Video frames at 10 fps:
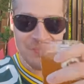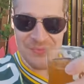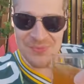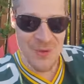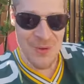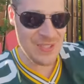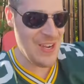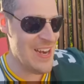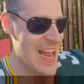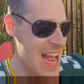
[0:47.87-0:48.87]
What's
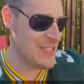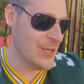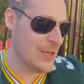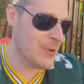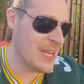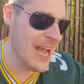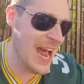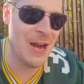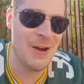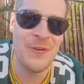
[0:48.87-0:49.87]
going on, dude? We
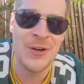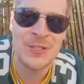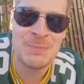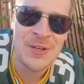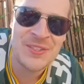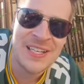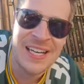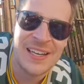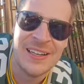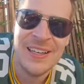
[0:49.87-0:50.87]
got our first person
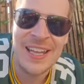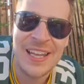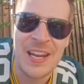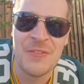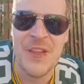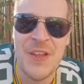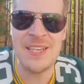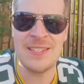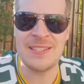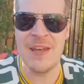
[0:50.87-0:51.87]
here in
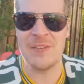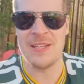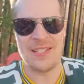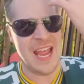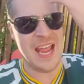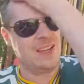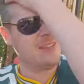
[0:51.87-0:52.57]
57 seconds.